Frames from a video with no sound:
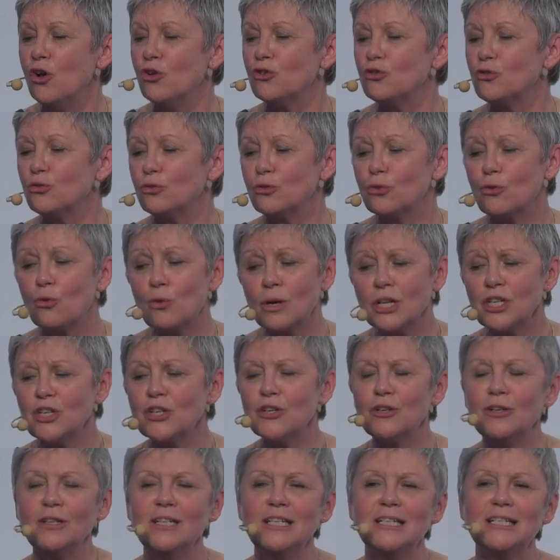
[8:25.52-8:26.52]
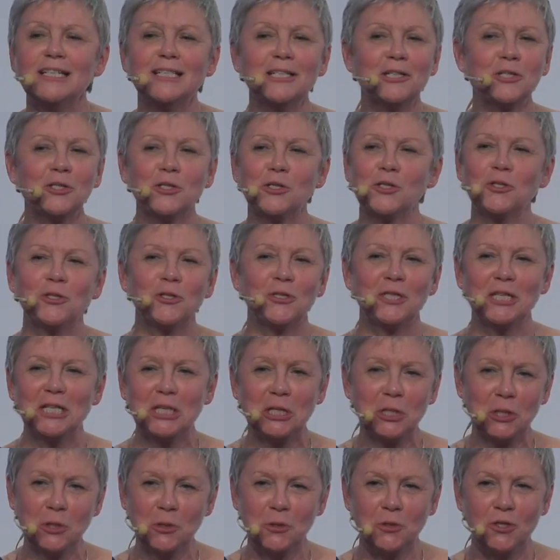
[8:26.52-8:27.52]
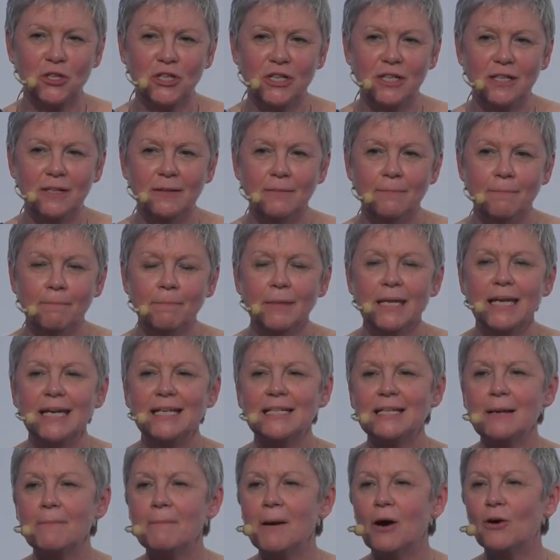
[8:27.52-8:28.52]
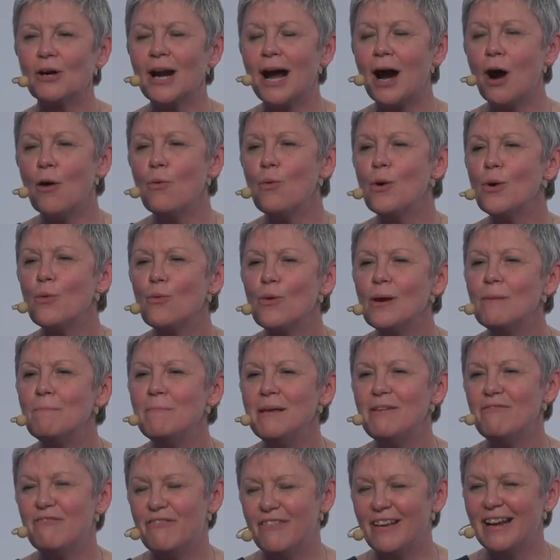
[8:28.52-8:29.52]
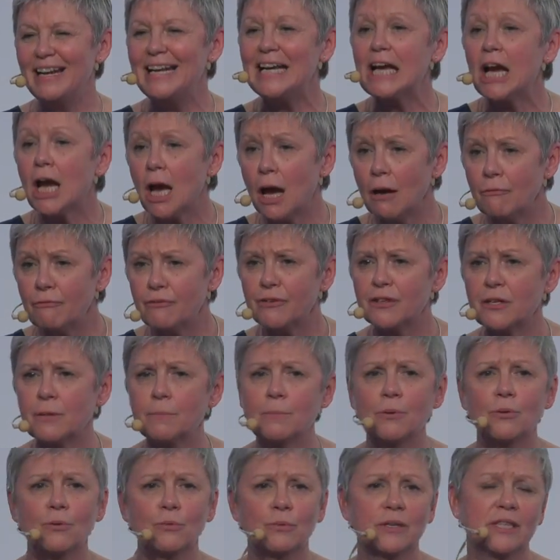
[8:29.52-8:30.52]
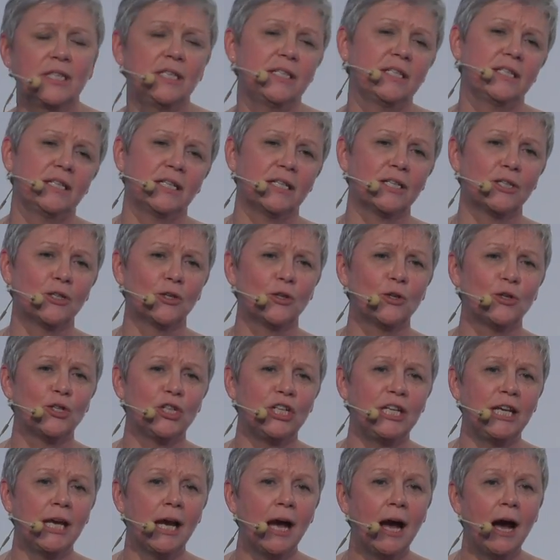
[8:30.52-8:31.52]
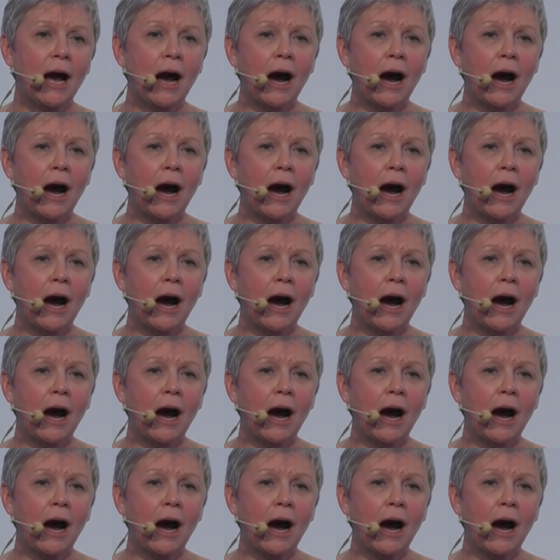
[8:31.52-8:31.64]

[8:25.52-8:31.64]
So the question is not just the technology, is about how we will be feeling comfortable with this technology,